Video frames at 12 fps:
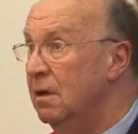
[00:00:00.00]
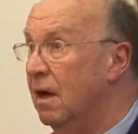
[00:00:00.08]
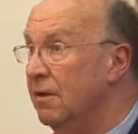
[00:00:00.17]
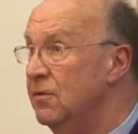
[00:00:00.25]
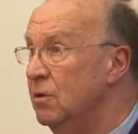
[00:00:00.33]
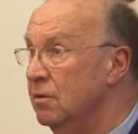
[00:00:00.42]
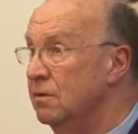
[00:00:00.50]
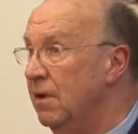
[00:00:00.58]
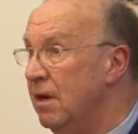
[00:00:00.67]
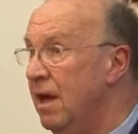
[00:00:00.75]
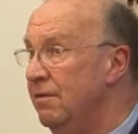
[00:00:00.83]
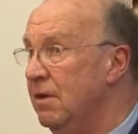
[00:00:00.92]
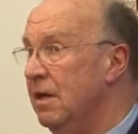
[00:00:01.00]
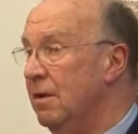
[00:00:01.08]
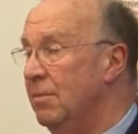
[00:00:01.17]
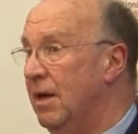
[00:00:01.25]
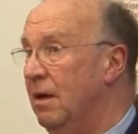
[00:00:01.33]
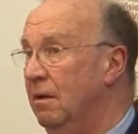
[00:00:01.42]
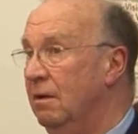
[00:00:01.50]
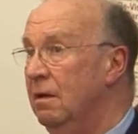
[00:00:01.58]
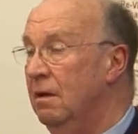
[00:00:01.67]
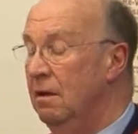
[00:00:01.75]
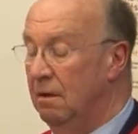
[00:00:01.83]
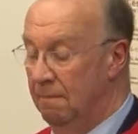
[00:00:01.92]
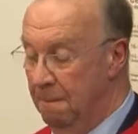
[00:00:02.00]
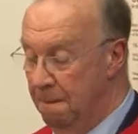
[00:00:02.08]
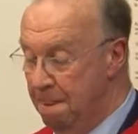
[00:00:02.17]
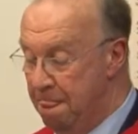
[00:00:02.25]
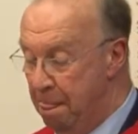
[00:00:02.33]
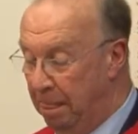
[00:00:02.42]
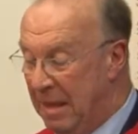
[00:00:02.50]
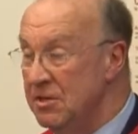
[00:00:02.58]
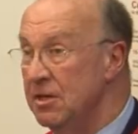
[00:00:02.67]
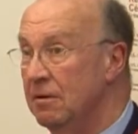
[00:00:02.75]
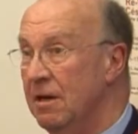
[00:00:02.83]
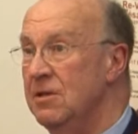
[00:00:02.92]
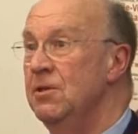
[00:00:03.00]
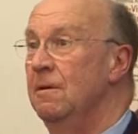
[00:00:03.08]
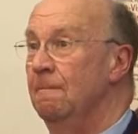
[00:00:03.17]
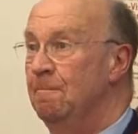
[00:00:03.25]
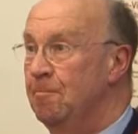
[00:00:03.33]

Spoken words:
I've talked very heavily about integration.